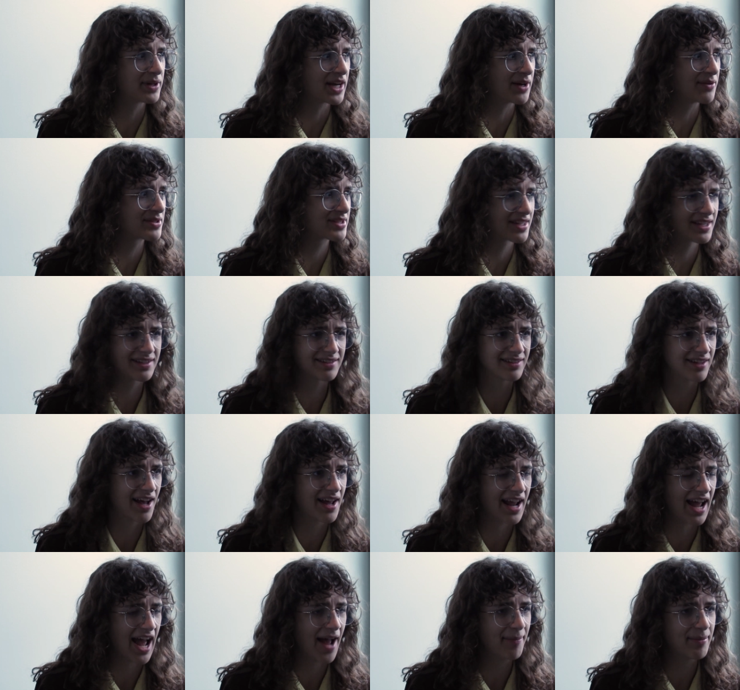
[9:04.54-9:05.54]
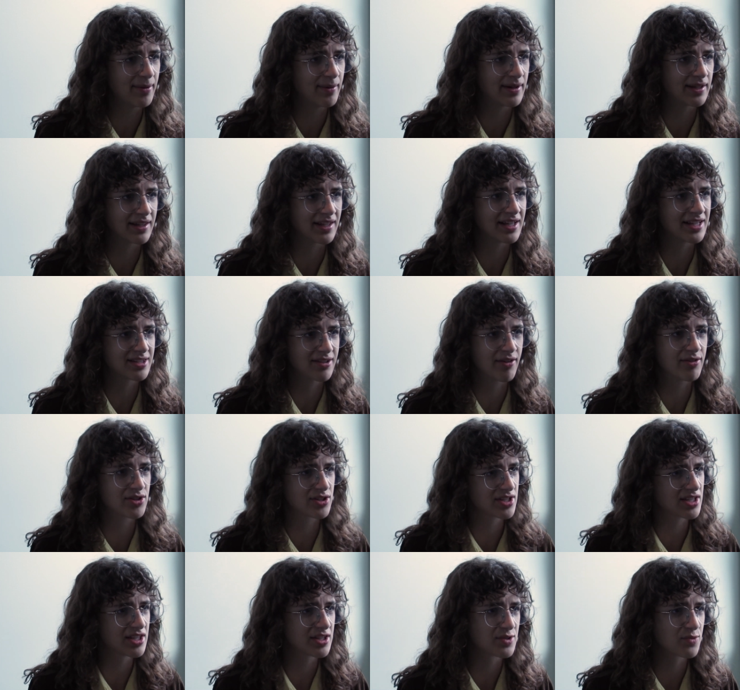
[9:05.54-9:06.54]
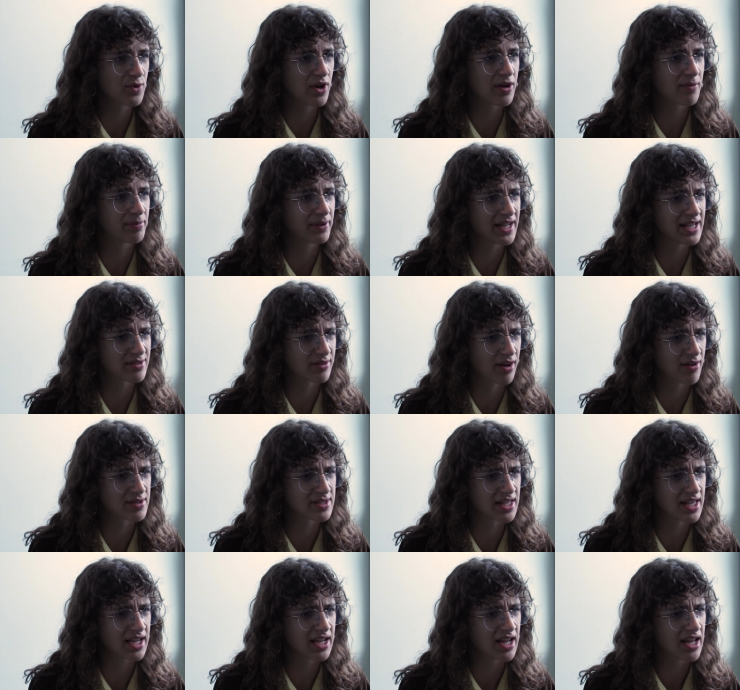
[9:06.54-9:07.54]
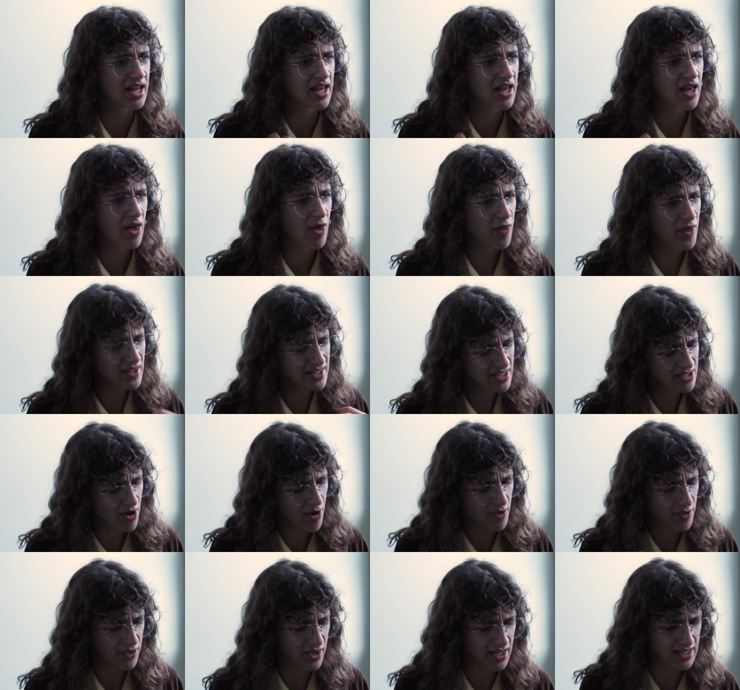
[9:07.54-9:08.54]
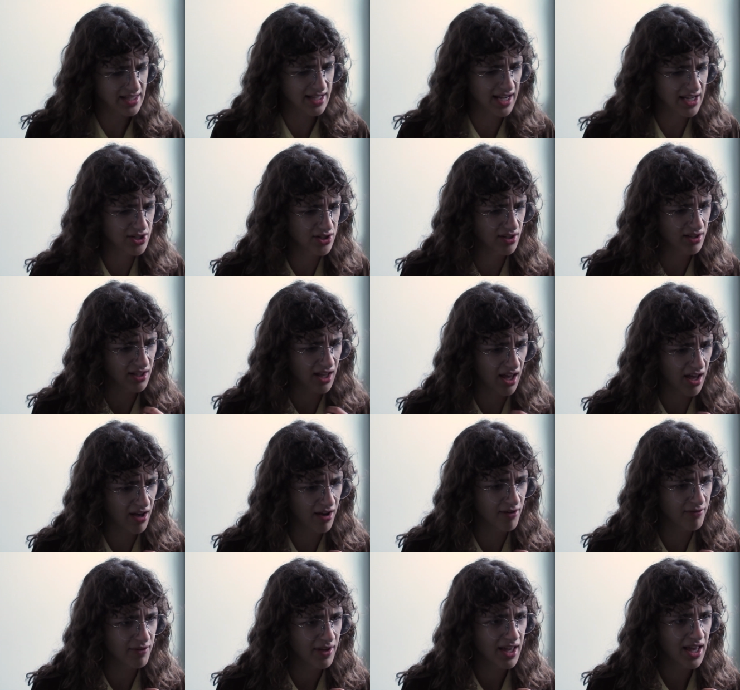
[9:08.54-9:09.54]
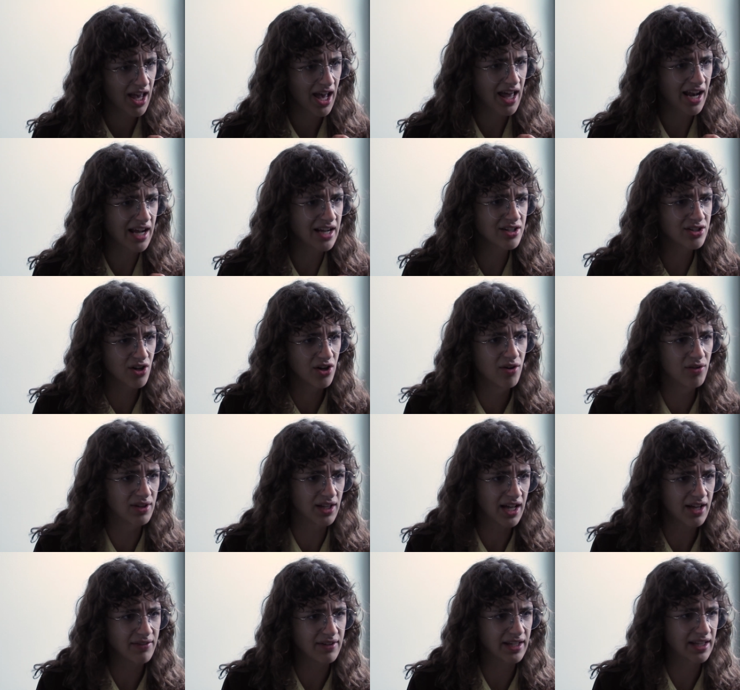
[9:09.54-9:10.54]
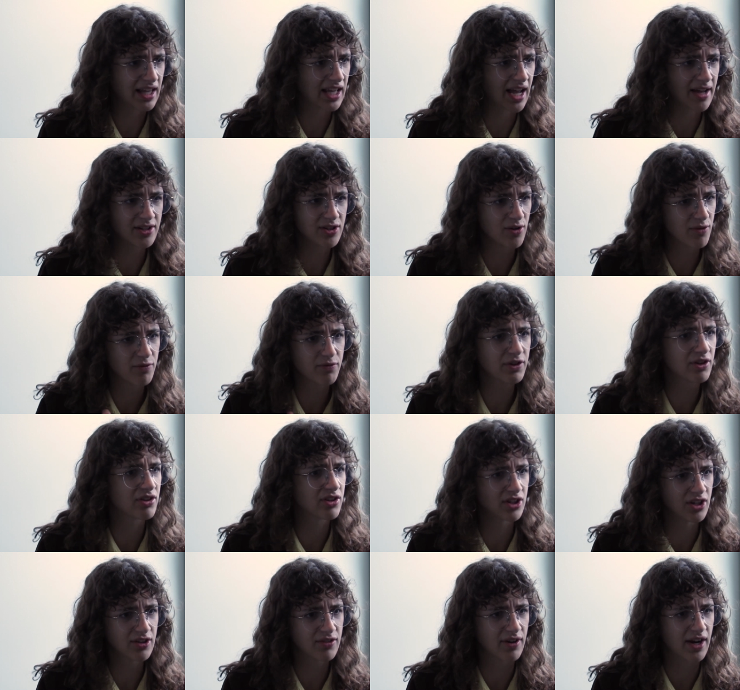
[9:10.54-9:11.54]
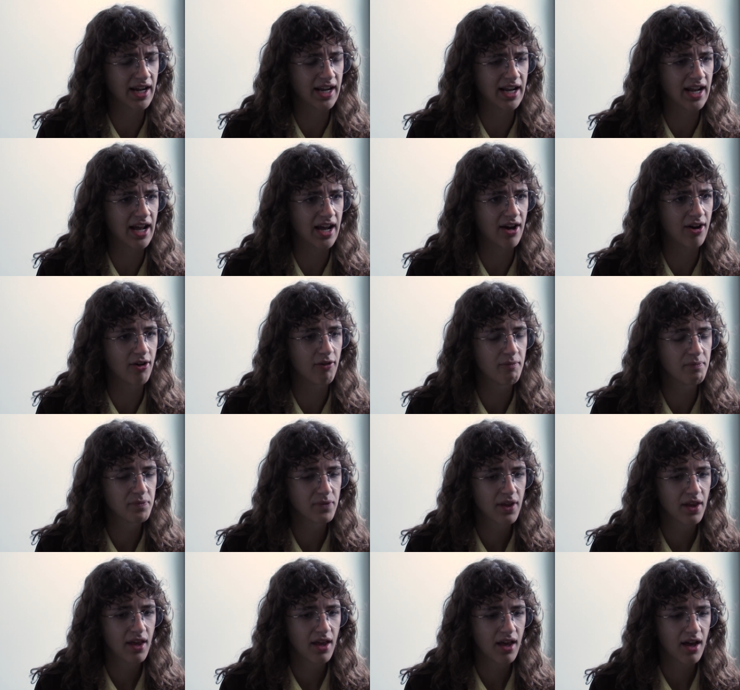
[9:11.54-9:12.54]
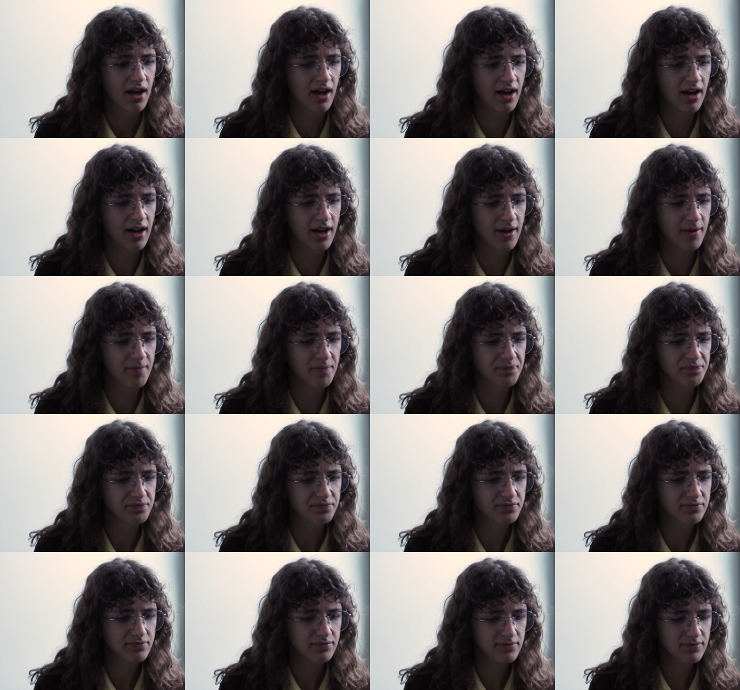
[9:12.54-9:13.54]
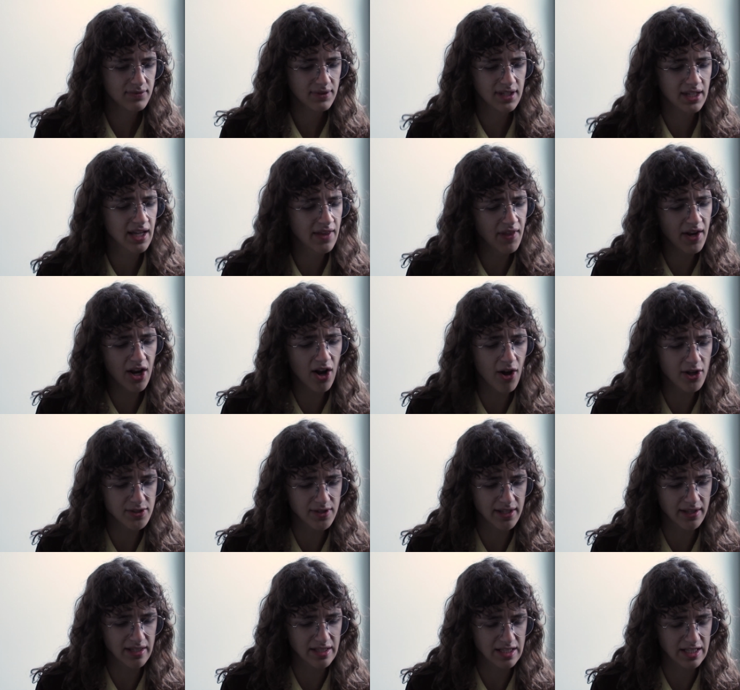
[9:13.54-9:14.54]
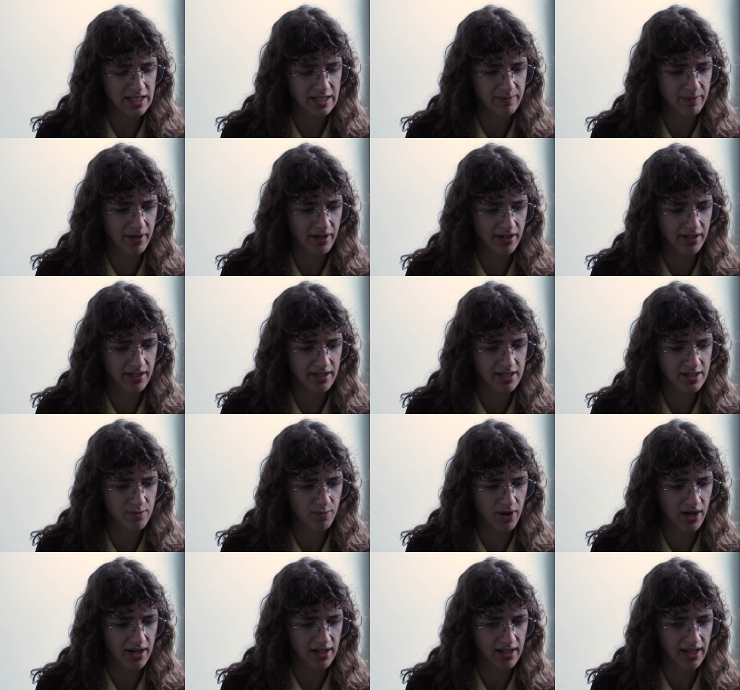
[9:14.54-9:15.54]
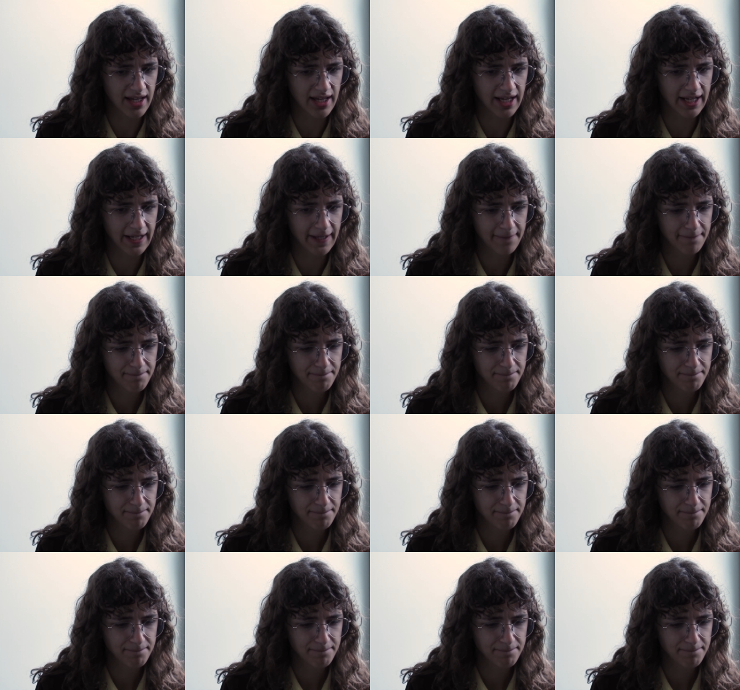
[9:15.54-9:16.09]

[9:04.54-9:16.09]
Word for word: but I was like not happy with it. So I was just in this weird place where I was like, this is all the things that I should love, and I don't love it. Like I don't feel good right now. Um, and then I also had this experience where like